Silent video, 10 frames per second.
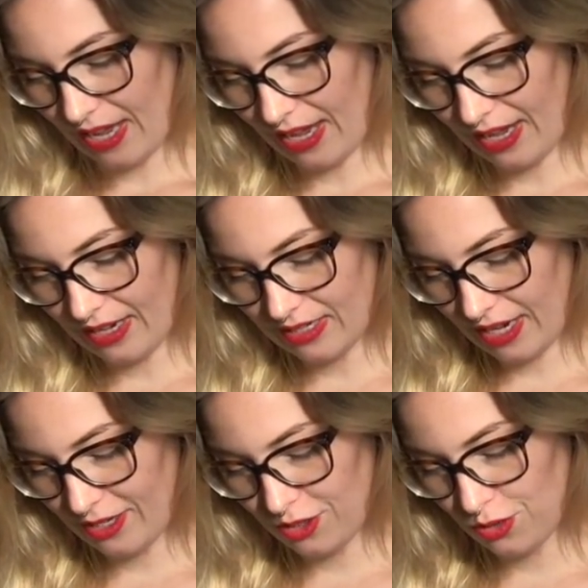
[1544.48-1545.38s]
And
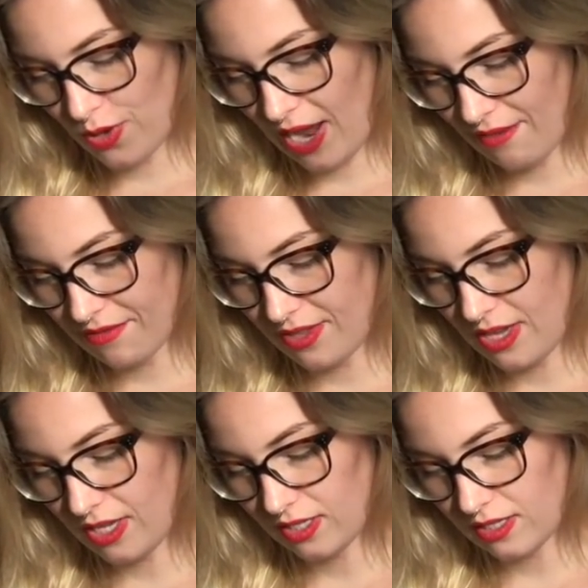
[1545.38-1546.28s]
I do have
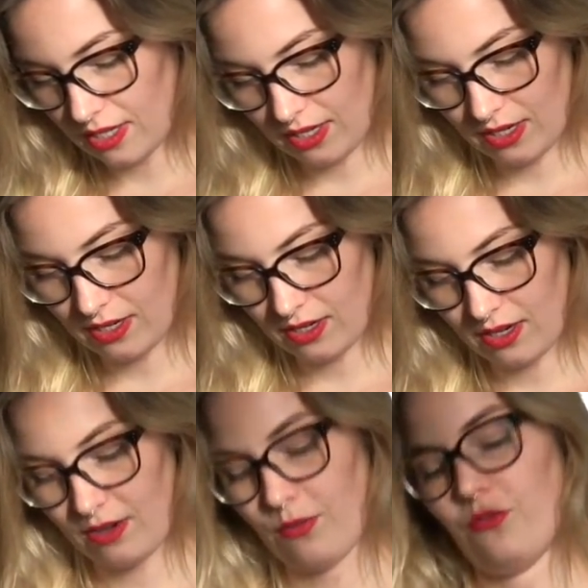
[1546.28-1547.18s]
these
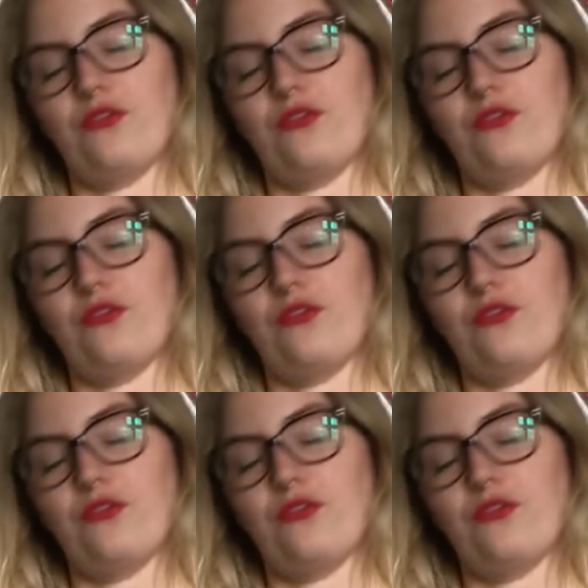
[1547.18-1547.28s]
in a